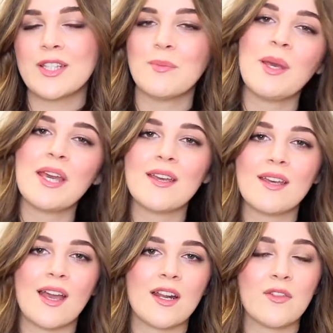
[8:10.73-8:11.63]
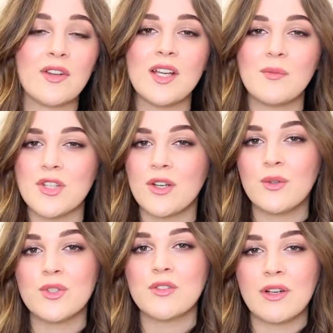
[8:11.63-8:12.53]
There's a pink and a green, which I
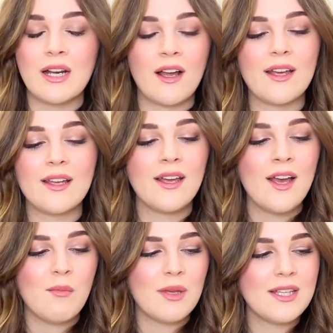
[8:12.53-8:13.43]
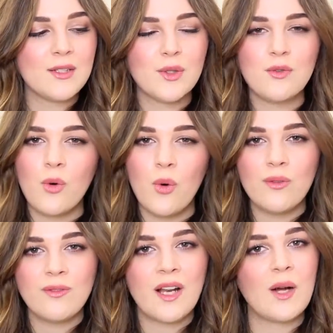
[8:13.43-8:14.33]
also really like, but this sort of
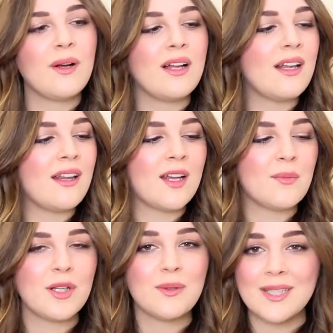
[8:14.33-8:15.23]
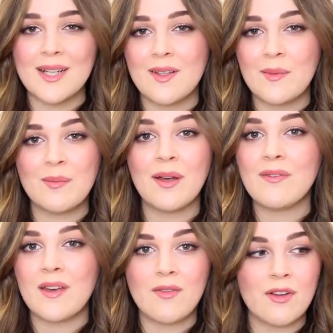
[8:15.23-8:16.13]
cornflower light blue has definitely been
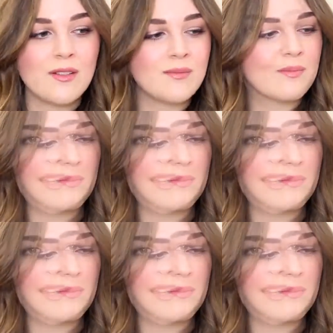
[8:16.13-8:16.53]
my favourite.